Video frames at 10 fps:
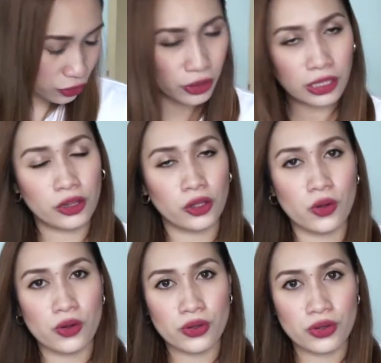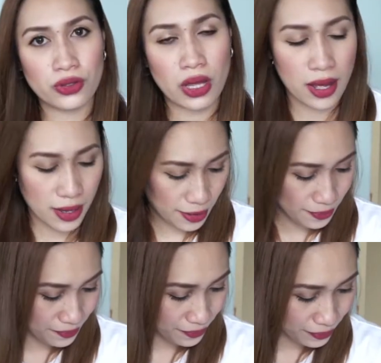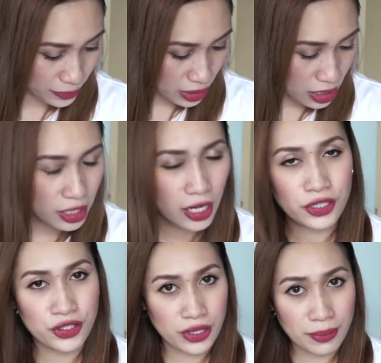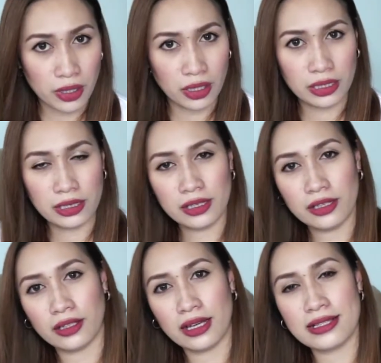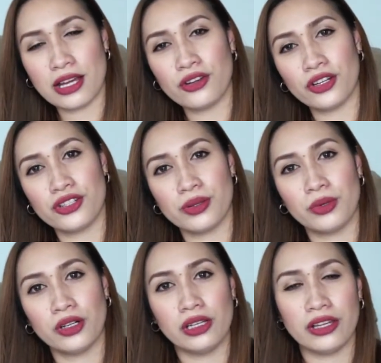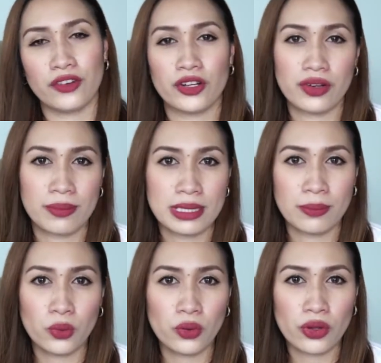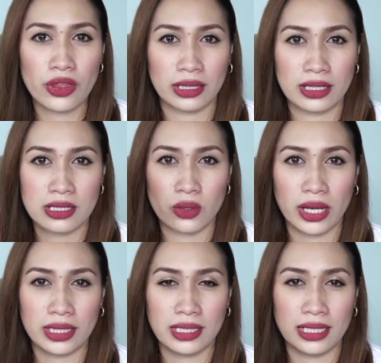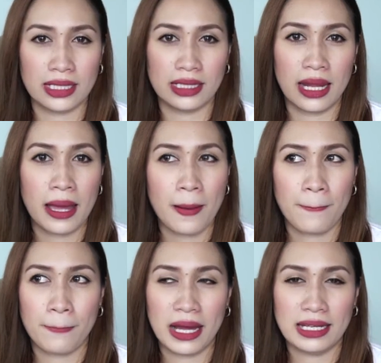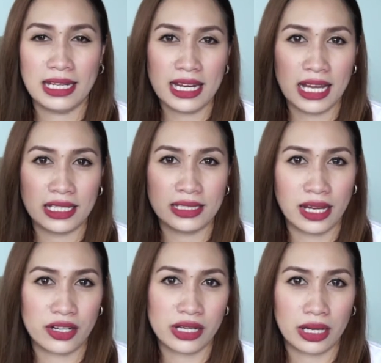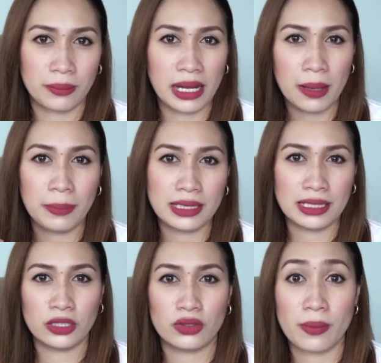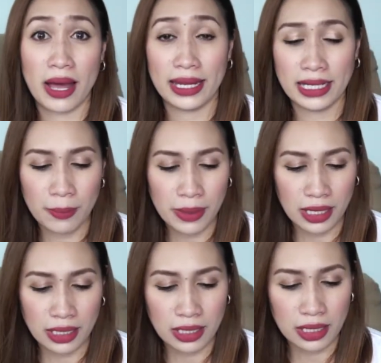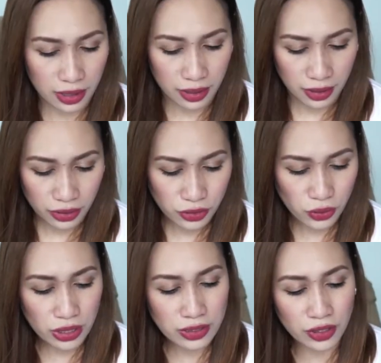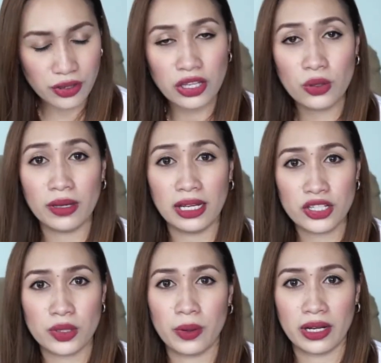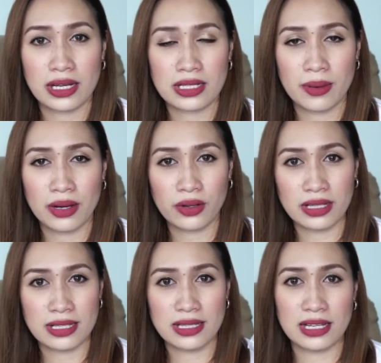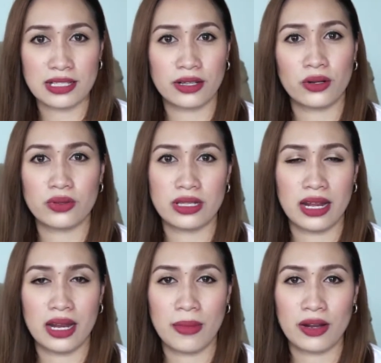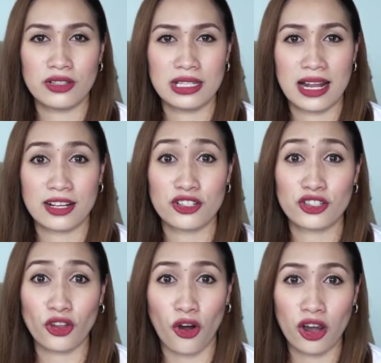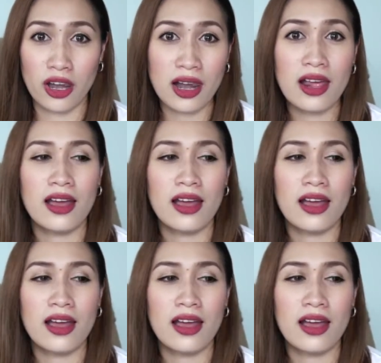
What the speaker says: ko ito sa Country Mall. Gaisano Country Mall. If you're from Cebu, that is located in Banilad area. Malapit lang dito sa bahay namin. So these are the Human Nature products. Meron kasi sila sa grocery na meron silang stall.